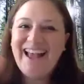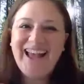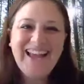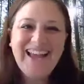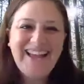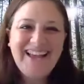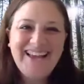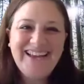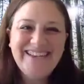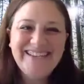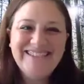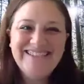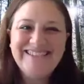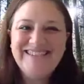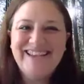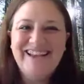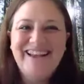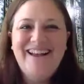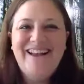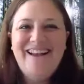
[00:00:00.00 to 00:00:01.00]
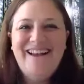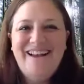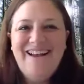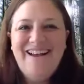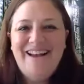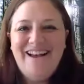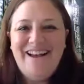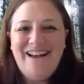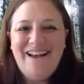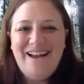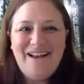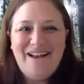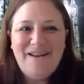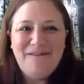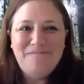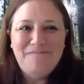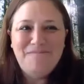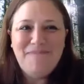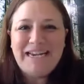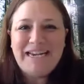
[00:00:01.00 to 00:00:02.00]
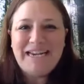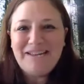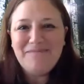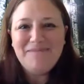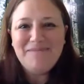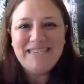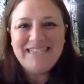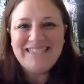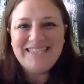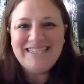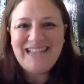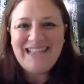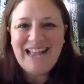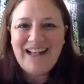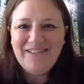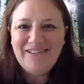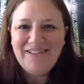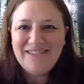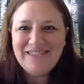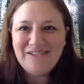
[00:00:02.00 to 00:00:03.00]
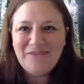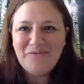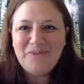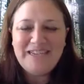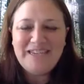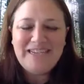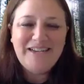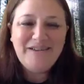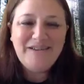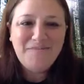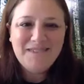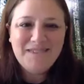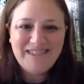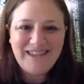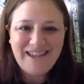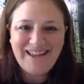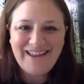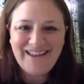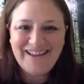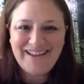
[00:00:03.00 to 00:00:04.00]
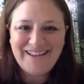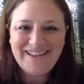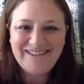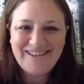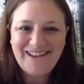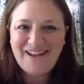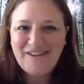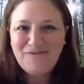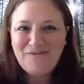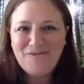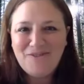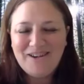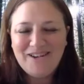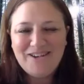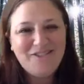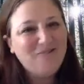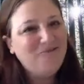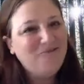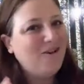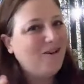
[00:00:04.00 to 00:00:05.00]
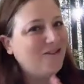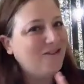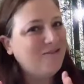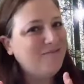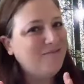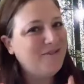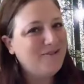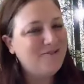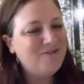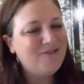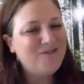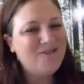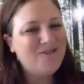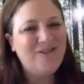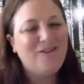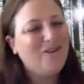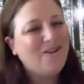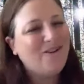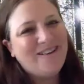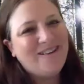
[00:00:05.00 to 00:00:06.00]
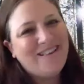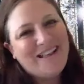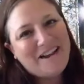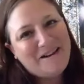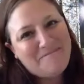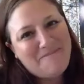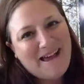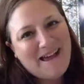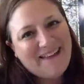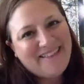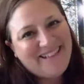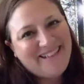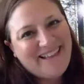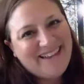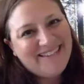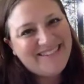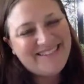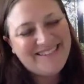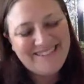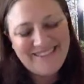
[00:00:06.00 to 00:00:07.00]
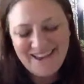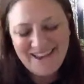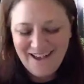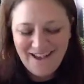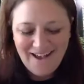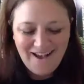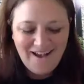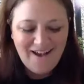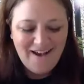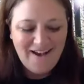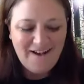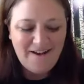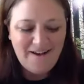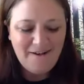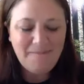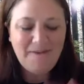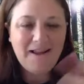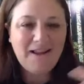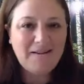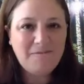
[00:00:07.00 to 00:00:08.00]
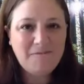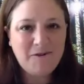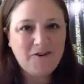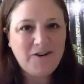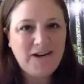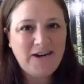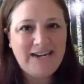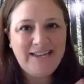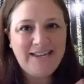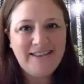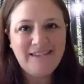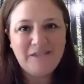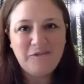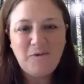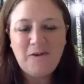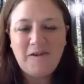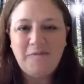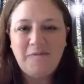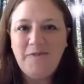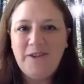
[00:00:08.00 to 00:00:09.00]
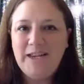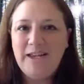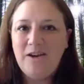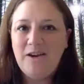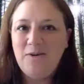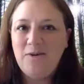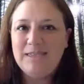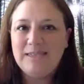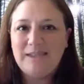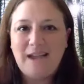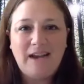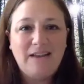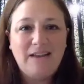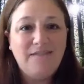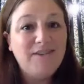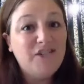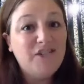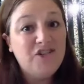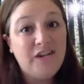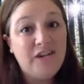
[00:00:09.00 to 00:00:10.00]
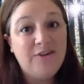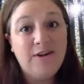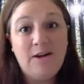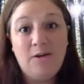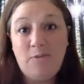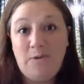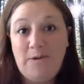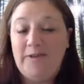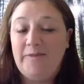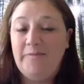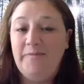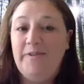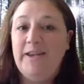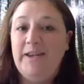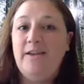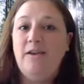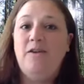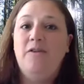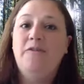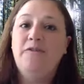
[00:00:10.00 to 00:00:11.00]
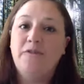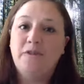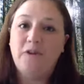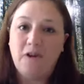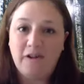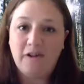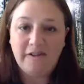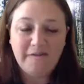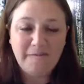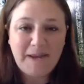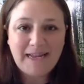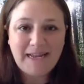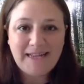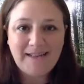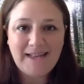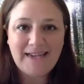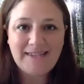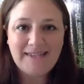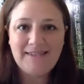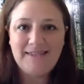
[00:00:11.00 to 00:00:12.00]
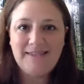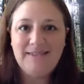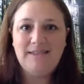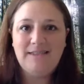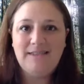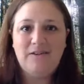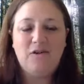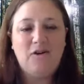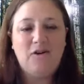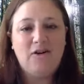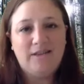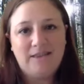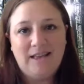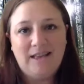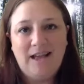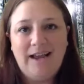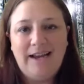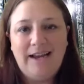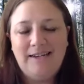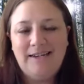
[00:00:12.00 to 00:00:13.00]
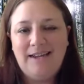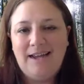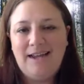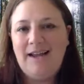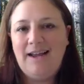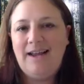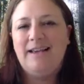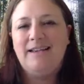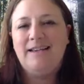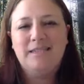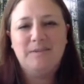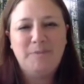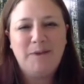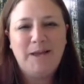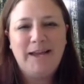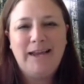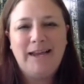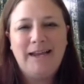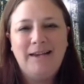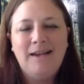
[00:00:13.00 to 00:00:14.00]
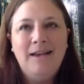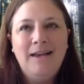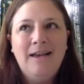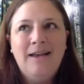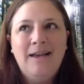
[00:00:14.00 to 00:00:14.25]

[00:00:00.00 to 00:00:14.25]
Hey guys, my name is Allison Williams, and I wanted to welcome you to your online math class. I'm creating this welcome video. It's kind of a generic welcome video for all of my classes that are online to kind of explain